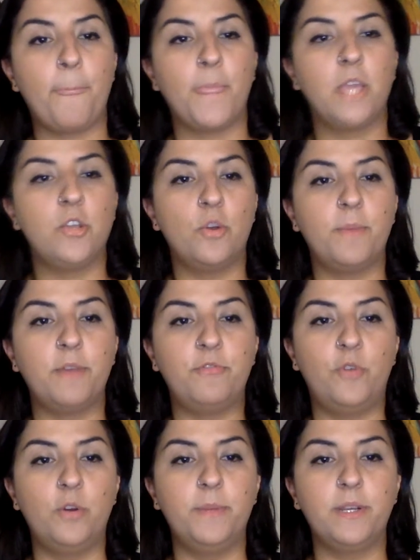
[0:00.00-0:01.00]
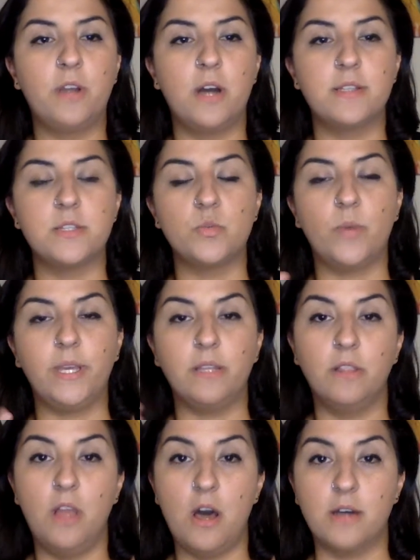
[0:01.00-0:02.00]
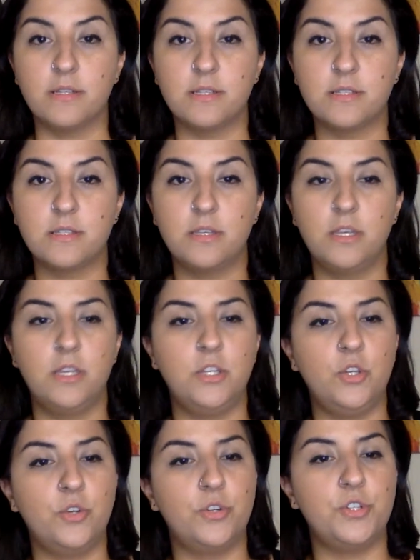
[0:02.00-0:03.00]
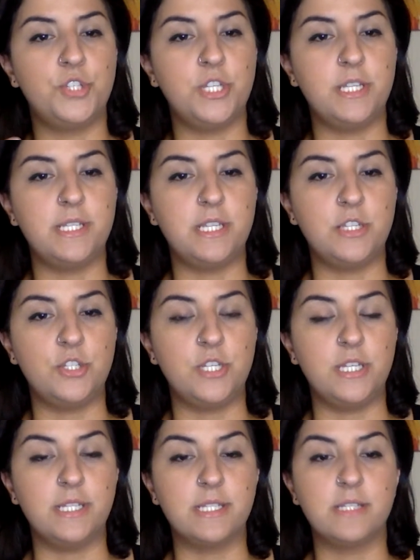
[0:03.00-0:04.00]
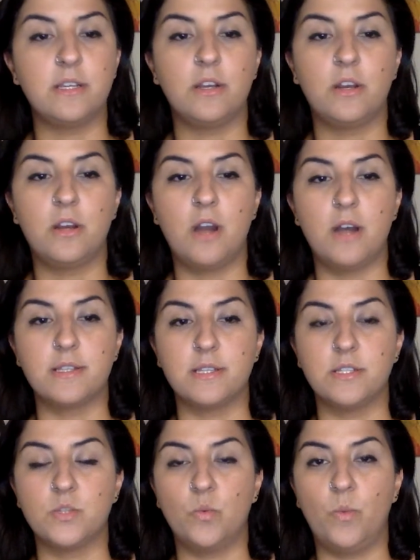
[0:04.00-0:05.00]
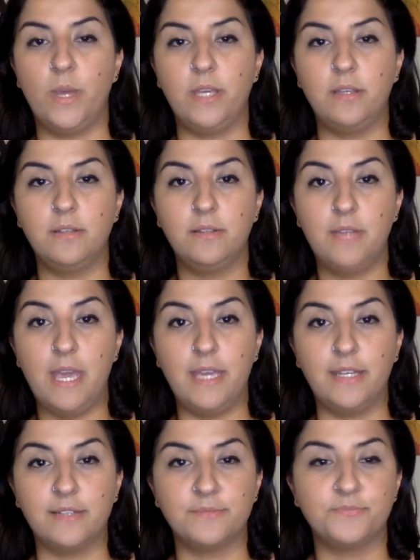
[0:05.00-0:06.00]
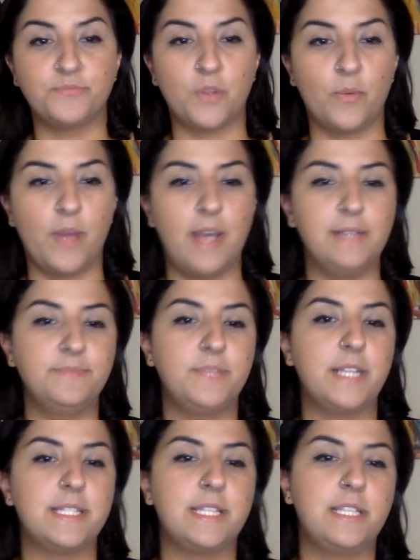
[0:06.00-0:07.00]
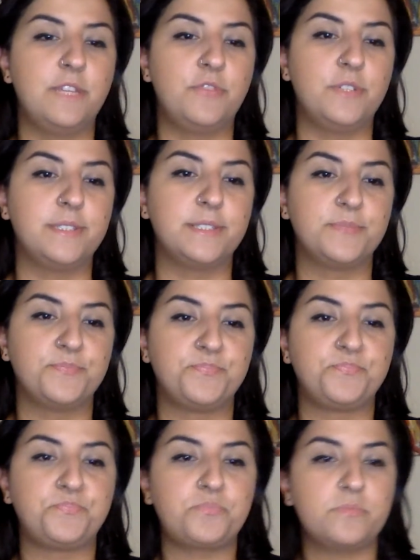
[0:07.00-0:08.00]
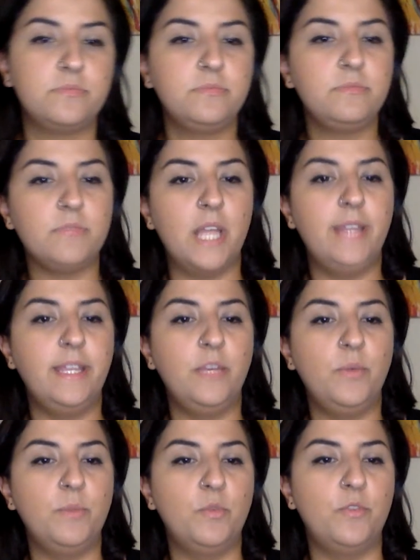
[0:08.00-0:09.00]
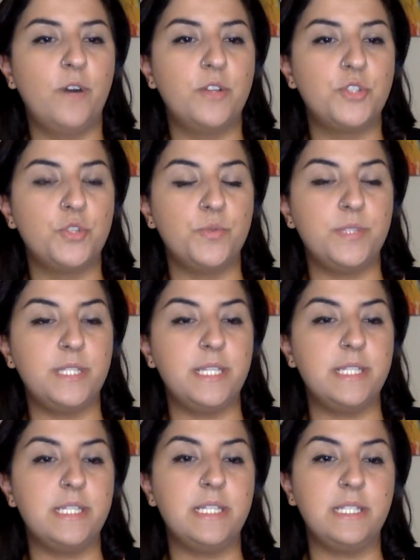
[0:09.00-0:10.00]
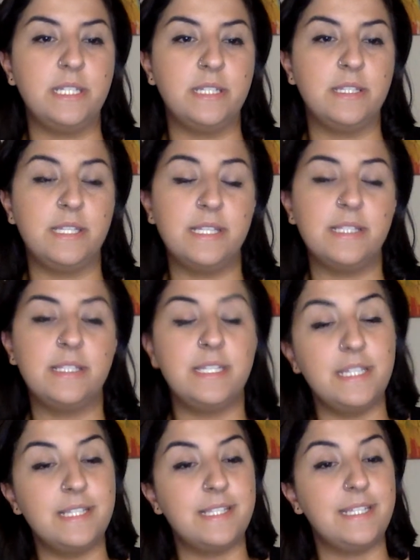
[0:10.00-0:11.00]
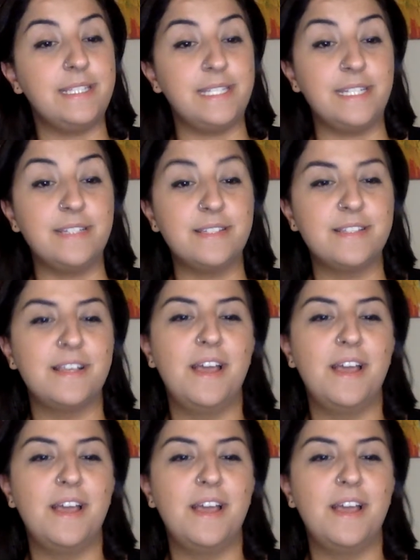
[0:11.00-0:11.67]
Your metformin causes weight loss. Your GCGs causes weight gain. Okay, that's the difference. And then we move on to TZDs,